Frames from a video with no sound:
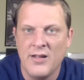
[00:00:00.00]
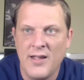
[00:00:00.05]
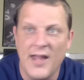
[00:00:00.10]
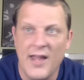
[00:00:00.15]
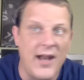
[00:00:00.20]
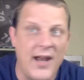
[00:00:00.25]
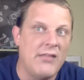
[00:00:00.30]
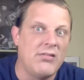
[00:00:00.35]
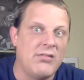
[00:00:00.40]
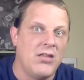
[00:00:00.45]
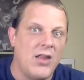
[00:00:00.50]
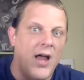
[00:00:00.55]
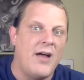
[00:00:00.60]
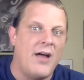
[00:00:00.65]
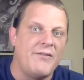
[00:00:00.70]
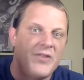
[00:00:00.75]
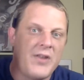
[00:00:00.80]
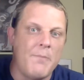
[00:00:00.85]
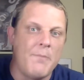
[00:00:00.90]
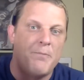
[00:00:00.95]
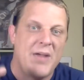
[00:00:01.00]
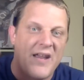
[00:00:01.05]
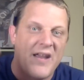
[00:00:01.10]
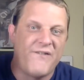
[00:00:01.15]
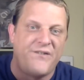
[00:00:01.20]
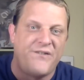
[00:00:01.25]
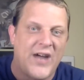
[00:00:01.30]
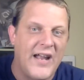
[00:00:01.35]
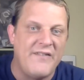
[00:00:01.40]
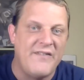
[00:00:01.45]
And I love the big
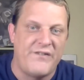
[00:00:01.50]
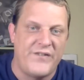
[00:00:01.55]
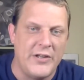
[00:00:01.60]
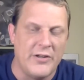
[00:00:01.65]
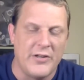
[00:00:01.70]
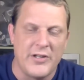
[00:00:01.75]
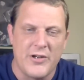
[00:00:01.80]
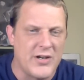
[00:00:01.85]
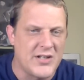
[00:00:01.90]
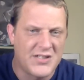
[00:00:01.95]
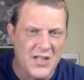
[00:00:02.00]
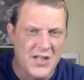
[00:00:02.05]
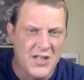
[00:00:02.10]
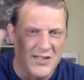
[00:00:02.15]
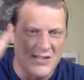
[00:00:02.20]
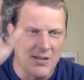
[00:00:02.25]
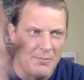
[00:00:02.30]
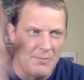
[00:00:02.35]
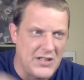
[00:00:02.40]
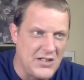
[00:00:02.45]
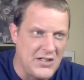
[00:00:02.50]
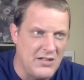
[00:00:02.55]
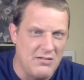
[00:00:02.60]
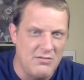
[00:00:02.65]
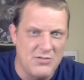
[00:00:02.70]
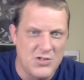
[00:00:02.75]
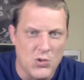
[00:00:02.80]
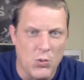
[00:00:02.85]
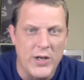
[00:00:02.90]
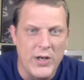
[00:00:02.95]
fight feel here. I saw somebody
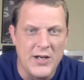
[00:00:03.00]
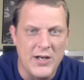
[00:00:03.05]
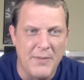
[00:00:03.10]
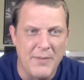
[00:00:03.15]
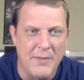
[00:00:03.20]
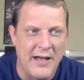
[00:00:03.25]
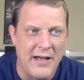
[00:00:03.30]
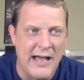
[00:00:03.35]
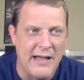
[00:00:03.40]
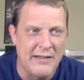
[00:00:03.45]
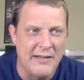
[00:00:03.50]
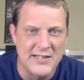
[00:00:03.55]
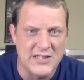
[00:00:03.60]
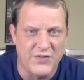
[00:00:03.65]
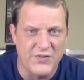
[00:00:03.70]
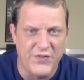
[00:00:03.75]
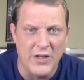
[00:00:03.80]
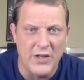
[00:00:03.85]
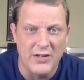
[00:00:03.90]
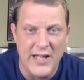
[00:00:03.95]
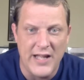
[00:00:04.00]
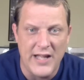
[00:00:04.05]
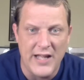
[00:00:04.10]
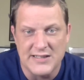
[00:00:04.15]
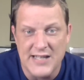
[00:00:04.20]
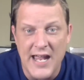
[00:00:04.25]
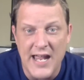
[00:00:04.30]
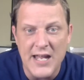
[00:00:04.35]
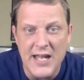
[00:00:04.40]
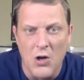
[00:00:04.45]
tweet about how this felt like a
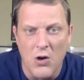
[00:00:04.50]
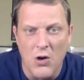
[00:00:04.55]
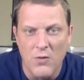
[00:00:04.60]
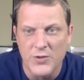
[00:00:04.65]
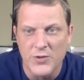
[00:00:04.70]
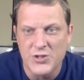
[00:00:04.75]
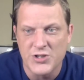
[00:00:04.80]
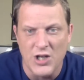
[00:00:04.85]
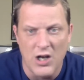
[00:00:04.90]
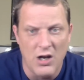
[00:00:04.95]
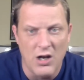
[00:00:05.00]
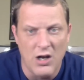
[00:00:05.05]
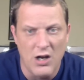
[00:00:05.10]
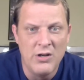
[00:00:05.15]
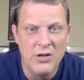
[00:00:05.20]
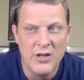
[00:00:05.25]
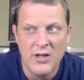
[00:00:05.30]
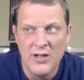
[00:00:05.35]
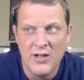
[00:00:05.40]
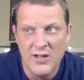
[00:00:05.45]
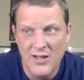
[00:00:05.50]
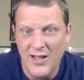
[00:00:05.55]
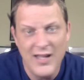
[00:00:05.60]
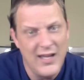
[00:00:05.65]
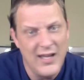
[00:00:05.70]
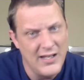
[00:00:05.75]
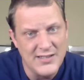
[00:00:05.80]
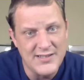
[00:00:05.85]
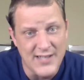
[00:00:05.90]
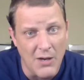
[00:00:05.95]
takeover show. Uh,
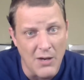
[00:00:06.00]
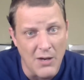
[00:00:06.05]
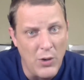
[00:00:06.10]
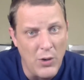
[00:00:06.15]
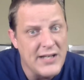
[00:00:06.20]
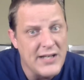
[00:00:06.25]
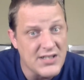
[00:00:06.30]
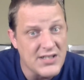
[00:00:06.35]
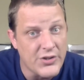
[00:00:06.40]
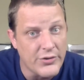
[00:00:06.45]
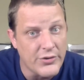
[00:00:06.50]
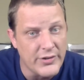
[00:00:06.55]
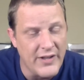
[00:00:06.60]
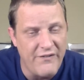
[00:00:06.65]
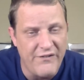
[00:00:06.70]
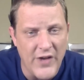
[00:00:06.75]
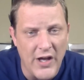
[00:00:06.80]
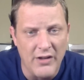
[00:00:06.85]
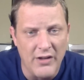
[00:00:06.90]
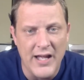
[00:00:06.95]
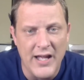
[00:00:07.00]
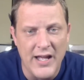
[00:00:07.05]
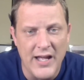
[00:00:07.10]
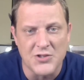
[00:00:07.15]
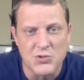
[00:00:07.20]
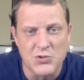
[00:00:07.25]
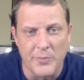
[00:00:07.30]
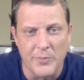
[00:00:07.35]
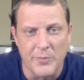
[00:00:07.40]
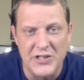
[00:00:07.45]
in some ways, it certainly felt like a
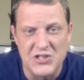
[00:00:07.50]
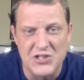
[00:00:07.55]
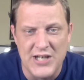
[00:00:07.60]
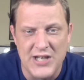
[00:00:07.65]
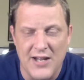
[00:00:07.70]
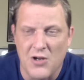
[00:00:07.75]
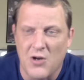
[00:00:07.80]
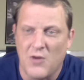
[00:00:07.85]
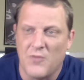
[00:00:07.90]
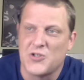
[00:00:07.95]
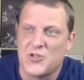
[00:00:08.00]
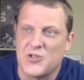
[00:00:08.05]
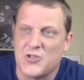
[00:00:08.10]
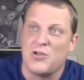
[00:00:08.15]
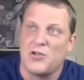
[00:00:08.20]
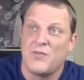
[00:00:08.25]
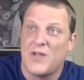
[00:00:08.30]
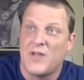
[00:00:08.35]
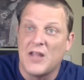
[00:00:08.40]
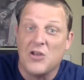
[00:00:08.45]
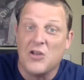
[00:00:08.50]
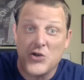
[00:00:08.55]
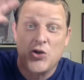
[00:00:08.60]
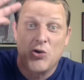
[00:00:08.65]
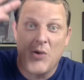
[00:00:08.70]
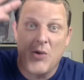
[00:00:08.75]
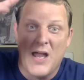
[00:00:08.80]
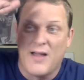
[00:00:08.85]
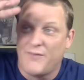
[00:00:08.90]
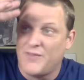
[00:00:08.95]
Triple H takeover show. You, you
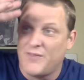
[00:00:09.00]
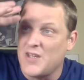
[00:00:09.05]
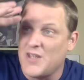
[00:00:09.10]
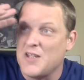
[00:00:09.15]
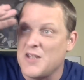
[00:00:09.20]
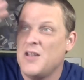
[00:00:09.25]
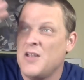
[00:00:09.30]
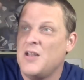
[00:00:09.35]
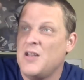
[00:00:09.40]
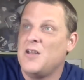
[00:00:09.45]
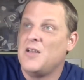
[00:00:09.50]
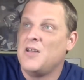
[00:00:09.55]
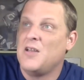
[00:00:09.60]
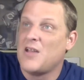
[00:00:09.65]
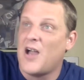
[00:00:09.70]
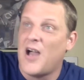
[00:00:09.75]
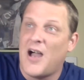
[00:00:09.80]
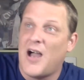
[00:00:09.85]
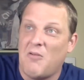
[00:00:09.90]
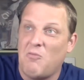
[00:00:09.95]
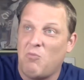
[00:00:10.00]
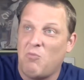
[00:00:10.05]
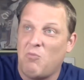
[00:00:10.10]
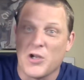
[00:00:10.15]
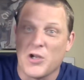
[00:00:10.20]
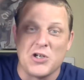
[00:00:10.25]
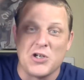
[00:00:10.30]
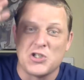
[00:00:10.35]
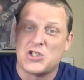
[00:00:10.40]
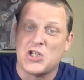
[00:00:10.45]
do have the, uh, we're
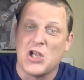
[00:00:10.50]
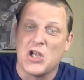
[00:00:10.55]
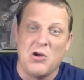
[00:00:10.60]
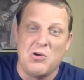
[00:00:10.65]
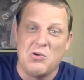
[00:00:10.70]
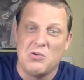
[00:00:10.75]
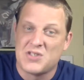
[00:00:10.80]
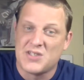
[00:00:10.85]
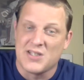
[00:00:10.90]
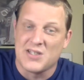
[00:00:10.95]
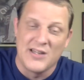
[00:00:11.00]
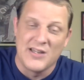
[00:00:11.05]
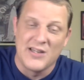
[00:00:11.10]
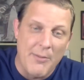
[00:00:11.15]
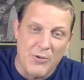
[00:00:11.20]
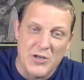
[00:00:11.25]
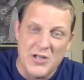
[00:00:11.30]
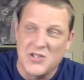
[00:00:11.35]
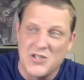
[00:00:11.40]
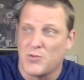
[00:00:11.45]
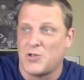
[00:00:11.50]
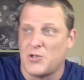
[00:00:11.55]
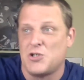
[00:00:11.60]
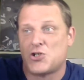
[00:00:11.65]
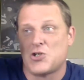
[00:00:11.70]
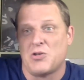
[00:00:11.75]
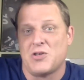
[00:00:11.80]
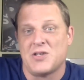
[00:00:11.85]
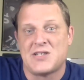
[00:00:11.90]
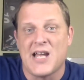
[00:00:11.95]
going to show celebrities. We're going to
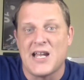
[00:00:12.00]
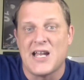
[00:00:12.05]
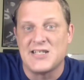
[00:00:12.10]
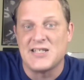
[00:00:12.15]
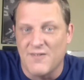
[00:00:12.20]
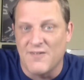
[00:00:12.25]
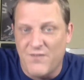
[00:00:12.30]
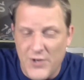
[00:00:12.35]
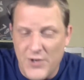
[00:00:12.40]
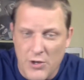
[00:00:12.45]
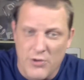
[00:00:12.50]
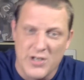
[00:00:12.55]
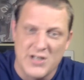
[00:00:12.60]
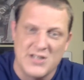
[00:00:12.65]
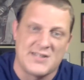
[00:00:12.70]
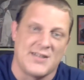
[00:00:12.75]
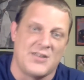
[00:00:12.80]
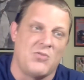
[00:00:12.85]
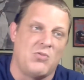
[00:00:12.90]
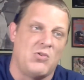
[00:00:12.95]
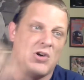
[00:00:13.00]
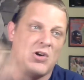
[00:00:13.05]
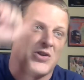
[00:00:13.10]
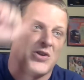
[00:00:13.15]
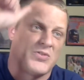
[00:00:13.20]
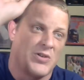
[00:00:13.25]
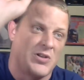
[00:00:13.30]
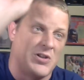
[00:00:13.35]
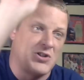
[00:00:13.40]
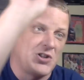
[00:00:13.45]
show the Tyson Furies of the
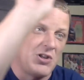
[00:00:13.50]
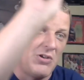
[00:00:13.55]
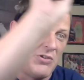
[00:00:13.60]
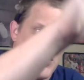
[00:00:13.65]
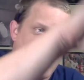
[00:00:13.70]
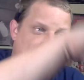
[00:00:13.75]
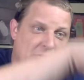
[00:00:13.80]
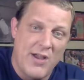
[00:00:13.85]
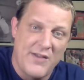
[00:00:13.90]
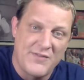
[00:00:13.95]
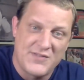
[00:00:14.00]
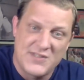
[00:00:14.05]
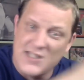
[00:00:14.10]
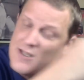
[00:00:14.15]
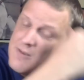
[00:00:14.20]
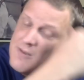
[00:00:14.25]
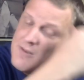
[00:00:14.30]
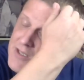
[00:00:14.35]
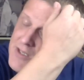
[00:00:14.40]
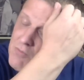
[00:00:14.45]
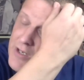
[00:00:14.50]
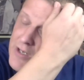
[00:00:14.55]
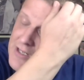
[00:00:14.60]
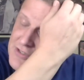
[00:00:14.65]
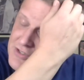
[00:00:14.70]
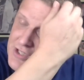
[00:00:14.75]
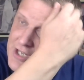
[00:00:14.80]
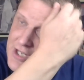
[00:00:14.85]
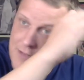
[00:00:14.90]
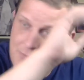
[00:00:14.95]
world. We're show the UFC
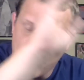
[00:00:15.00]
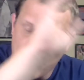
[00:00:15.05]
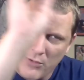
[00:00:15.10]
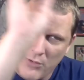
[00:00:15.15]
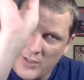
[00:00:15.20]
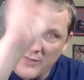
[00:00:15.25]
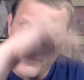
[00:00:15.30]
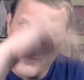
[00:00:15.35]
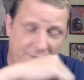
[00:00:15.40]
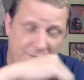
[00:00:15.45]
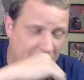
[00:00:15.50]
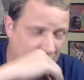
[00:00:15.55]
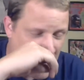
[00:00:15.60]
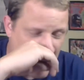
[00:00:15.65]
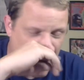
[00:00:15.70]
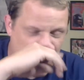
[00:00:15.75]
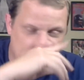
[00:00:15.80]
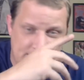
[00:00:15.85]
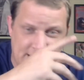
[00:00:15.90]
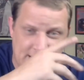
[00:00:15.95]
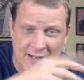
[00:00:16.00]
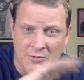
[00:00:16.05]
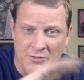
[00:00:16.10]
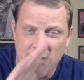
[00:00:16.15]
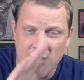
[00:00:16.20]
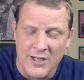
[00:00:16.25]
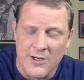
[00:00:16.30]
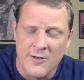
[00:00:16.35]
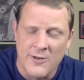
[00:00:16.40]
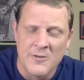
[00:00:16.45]
midweight champ or whatever the fuck he was. I
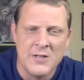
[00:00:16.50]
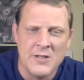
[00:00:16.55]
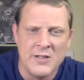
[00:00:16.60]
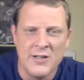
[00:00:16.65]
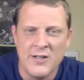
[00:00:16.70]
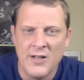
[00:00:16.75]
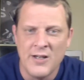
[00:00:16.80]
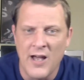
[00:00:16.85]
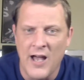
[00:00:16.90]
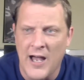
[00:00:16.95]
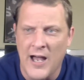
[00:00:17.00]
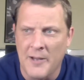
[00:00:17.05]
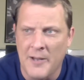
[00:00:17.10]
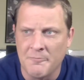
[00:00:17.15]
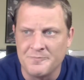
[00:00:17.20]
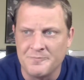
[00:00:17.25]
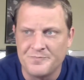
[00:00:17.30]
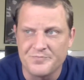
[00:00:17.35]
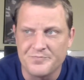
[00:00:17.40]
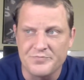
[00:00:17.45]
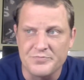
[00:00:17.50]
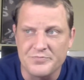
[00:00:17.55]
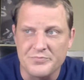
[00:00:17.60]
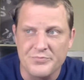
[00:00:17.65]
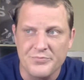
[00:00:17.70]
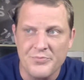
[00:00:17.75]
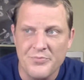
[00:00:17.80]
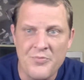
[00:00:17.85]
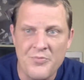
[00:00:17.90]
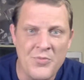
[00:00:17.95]
don't care. Um,
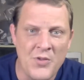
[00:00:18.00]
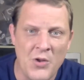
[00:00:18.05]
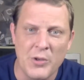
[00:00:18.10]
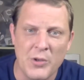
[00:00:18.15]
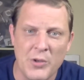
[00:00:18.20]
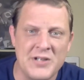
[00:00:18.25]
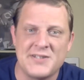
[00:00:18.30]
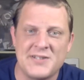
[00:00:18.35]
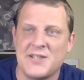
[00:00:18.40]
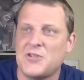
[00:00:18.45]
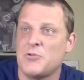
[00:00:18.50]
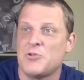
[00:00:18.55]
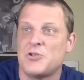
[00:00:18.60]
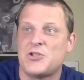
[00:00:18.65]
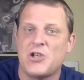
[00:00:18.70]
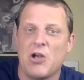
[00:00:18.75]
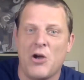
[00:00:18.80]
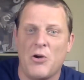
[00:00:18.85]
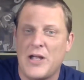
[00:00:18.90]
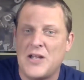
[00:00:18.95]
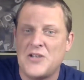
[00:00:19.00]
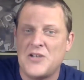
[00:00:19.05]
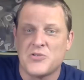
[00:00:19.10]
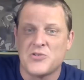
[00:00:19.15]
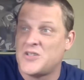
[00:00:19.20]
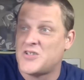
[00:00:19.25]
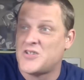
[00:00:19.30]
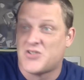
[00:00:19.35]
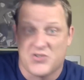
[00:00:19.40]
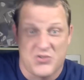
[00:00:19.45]
we're going to sit there and show
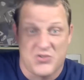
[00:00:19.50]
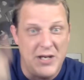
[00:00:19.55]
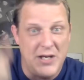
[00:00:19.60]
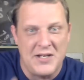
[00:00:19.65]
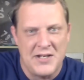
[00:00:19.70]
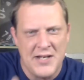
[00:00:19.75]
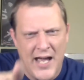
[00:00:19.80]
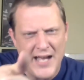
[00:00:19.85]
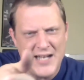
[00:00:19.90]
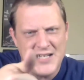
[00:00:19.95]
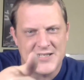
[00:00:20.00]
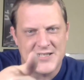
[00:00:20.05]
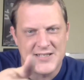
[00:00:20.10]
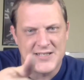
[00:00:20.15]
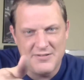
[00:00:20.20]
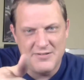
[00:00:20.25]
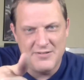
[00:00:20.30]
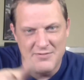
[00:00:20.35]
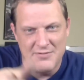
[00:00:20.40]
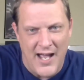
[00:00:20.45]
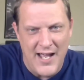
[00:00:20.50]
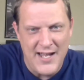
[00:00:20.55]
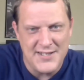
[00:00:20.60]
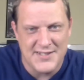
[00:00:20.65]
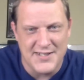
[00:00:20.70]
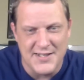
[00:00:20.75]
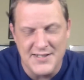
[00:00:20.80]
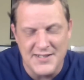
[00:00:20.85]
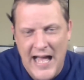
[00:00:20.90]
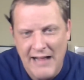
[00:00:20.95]
Adrian Street. Nice,
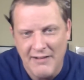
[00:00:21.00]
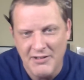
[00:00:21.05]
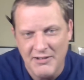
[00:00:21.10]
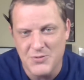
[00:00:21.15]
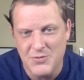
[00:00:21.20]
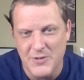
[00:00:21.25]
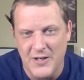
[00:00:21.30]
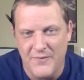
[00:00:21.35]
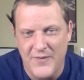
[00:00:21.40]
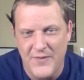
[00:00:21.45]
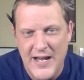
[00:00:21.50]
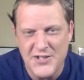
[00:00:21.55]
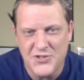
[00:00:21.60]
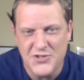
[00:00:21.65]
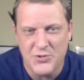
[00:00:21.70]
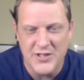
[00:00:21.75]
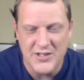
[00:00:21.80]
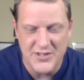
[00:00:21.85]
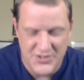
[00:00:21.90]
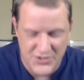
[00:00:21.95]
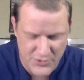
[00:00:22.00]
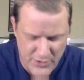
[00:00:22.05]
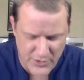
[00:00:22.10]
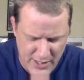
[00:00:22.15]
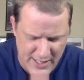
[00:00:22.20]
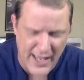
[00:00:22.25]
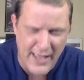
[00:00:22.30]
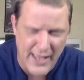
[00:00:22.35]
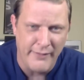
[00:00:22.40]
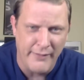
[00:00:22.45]
nice acknowledgement of Adrian
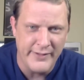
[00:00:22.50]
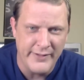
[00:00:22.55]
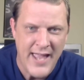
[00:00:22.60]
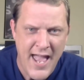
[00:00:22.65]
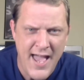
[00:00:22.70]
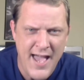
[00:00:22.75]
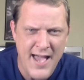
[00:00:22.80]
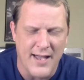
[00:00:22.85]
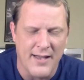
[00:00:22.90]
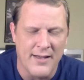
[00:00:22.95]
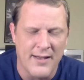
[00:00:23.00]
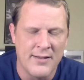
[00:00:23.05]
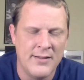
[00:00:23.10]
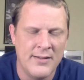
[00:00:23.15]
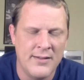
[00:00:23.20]
Street. Hell yeah.